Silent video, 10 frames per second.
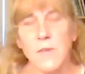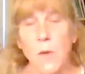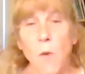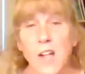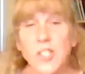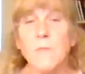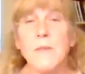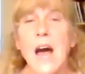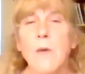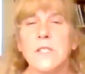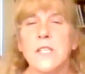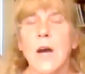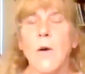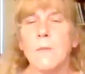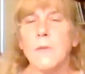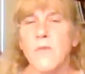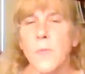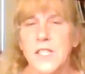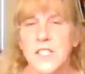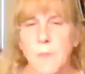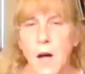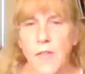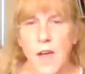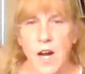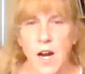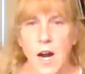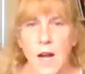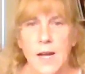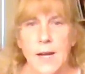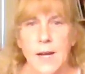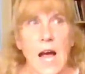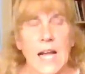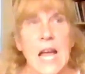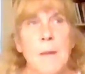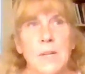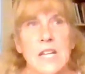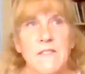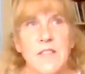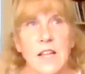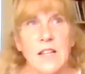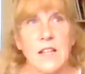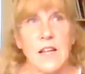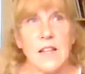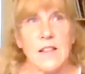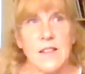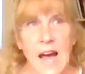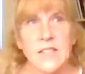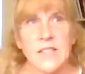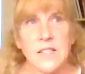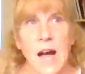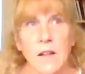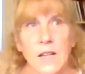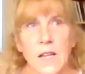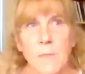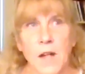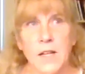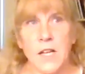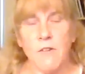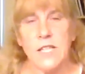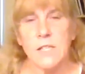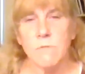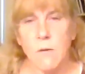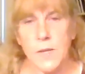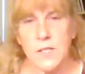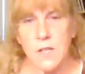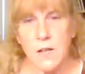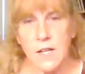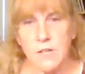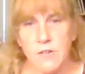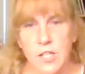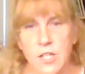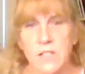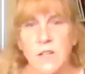And when I watch them now and see how unbelievably small they are, I can't believe that that's how little Molly and Gracie were when we started that tradition.